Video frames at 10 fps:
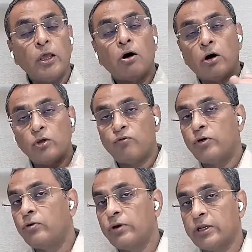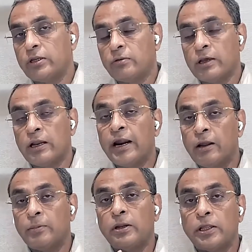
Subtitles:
Or if you do it, you can land up in